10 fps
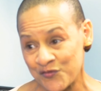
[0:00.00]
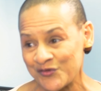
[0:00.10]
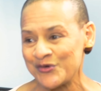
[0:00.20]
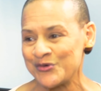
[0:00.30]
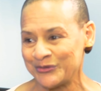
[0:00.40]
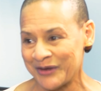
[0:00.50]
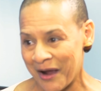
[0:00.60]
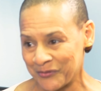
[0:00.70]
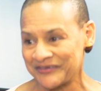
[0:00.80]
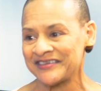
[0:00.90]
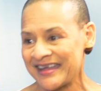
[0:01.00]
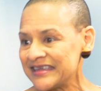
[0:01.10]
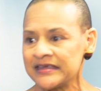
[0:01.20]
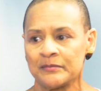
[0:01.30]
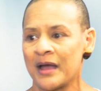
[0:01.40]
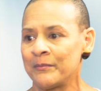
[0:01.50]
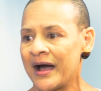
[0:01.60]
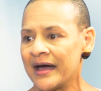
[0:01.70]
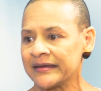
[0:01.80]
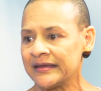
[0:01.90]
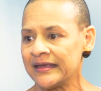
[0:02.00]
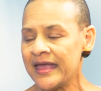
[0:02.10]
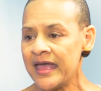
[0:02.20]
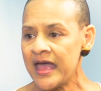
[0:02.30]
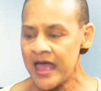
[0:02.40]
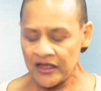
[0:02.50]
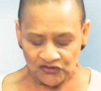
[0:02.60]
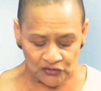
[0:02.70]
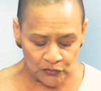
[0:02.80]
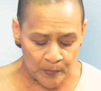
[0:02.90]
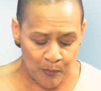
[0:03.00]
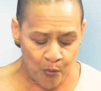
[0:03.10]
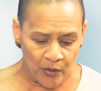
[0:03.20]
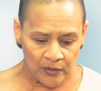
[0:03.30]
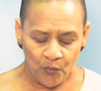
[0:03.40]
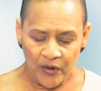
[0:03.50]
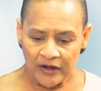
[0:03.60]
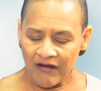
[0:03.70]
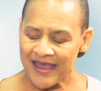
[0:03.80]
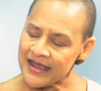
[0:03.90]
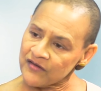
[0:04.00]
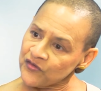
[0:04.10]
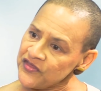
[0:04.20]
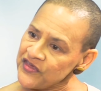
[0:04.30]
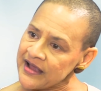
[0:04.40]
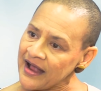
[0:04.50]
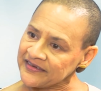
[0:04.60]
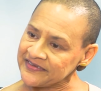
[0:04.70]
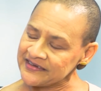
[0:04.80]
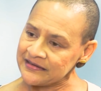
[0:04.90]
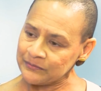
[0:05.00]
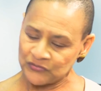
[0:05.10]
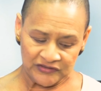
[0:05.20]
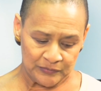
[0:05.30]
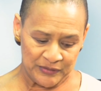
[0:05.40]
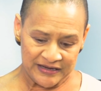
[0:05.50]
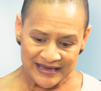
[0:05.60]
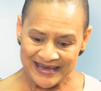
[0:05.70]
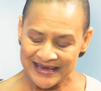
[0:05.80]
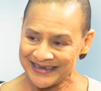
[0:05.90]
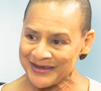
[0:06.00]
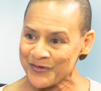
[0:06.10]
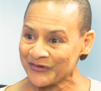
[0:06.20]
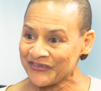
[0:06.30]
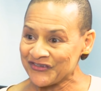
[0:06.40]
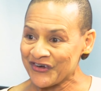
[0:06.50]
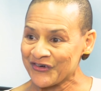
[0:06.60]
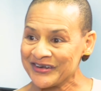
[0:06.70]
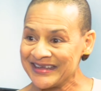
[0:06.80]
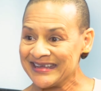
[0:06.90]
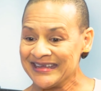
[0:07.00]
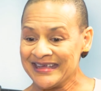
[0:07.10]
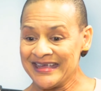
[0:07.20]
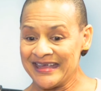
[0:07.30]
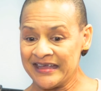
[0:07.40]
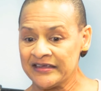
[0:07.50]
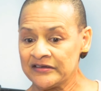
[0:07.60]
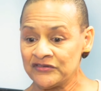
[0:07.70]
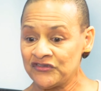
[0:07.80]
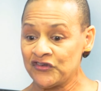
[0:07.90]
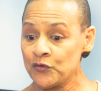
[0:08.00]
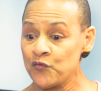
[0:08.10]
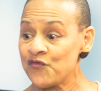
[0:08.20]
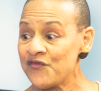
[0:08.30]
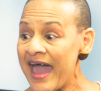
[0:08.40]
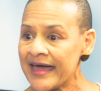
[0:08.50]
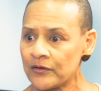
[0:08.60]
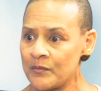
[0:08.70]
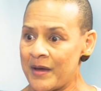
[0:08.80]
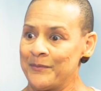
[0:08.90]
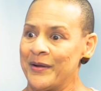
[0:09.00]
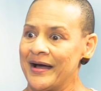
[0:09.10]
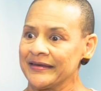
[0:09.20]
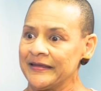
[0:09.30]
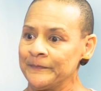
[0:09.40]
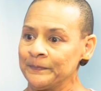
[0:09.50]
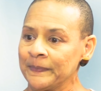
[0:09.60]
the food I was taking in my body, to the point where everything I seemed to be eating was turning into fat on my body.